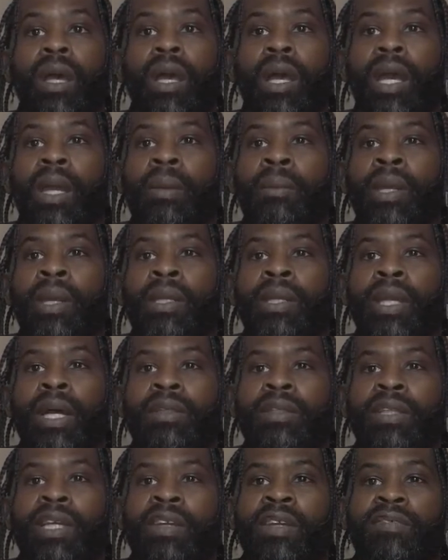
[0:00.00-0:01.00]
Hey, man,
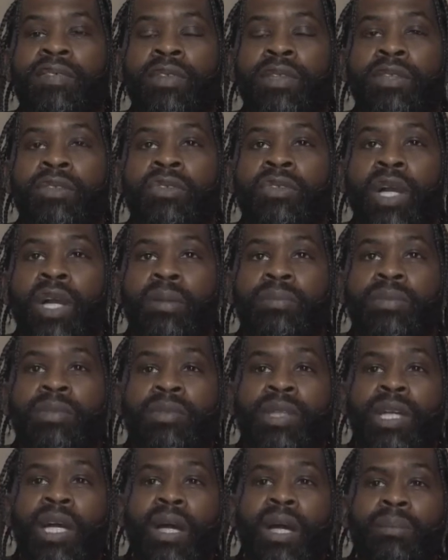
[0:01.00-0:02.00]
y'all definitely dropped
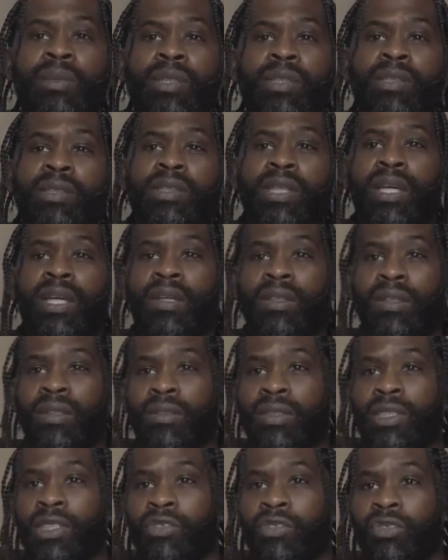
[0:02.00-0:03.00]
some comments down
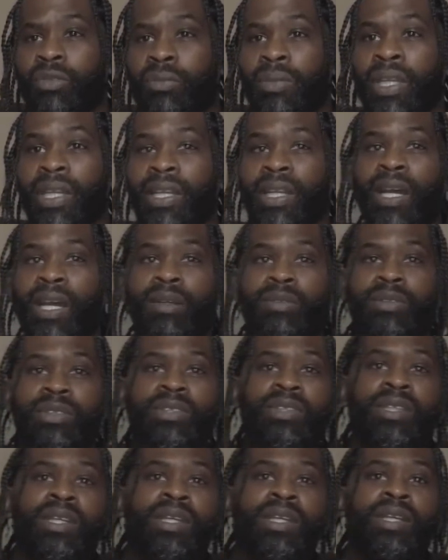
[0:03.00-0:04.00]
on this one, man. I
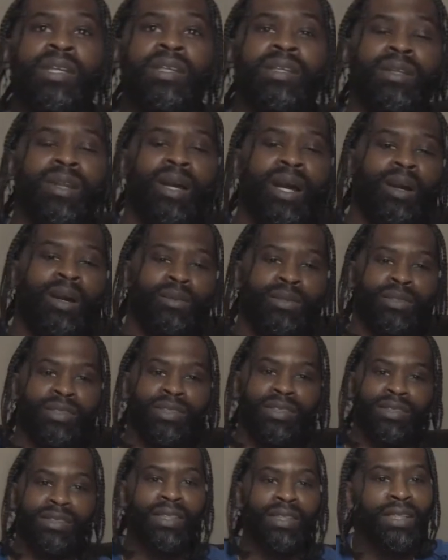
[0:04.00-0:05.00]
was
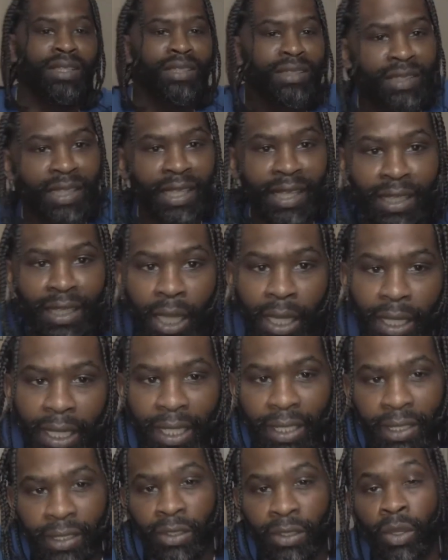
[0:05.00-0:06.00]
saying, like,
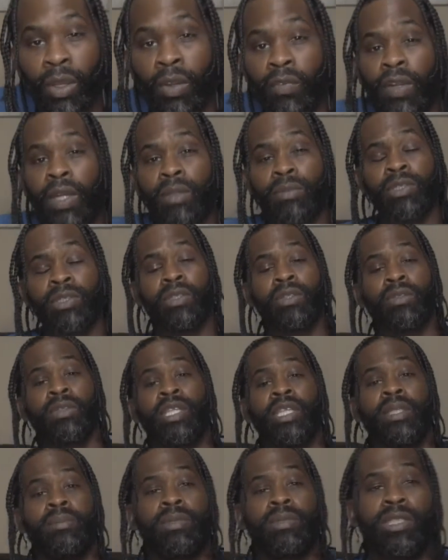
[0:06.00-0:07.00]
I didn't know if I was going to
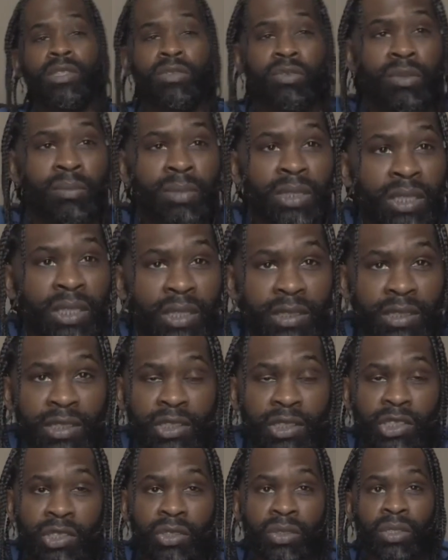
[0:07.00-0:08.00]
keep this one because
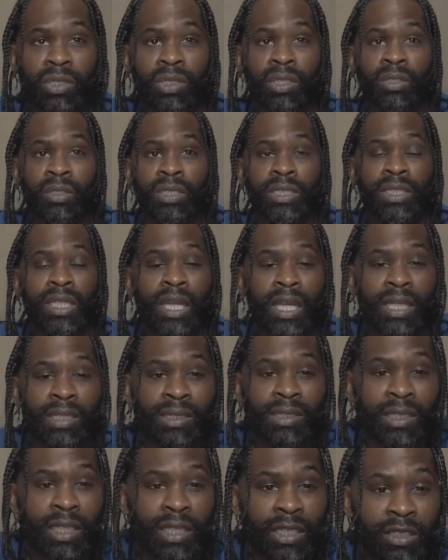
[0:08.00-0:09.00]
it's showing only 9
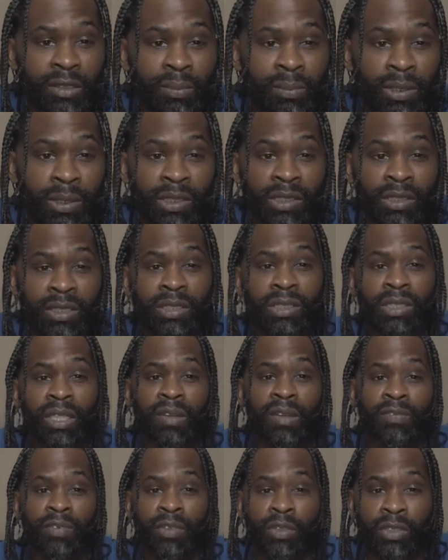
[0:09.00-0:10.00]
seconds, but it's
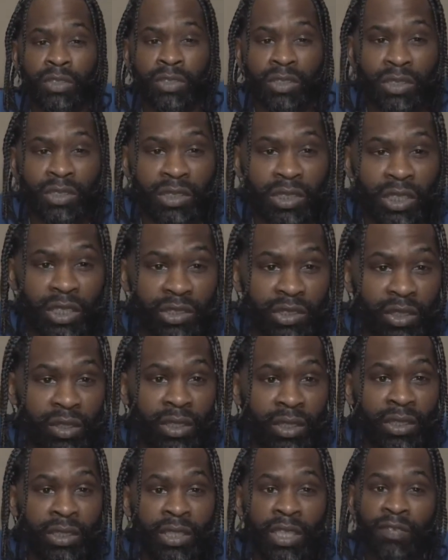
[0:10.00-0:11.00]
enough for us to touch
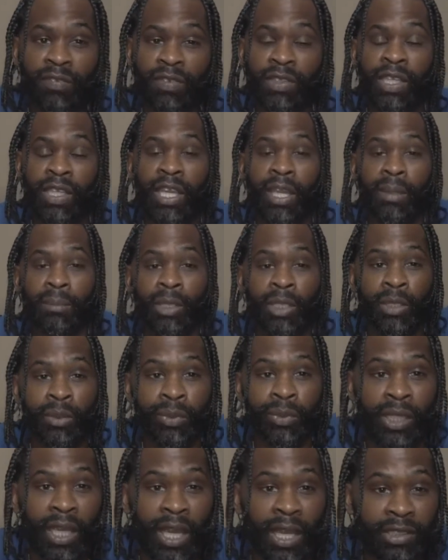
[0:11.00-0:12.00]
on it. It definitely gave me a
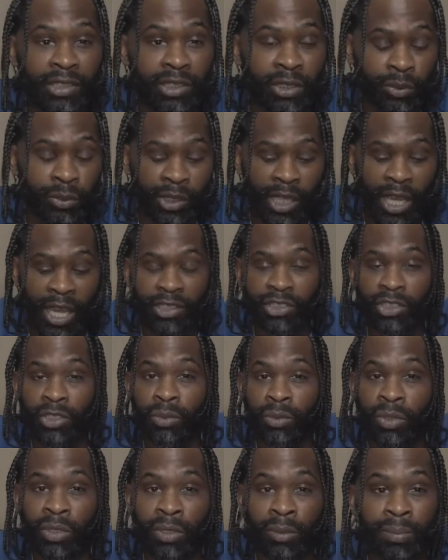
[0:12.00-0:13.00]
reaction
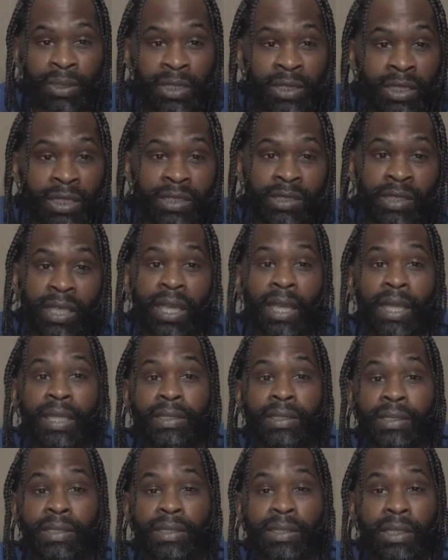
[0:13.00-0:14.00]
to want to beat his
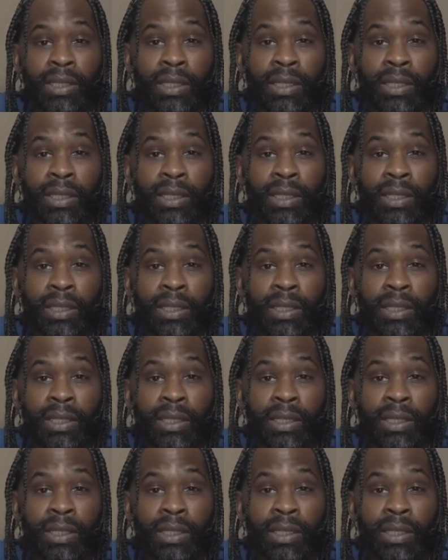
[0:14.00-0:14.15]
ass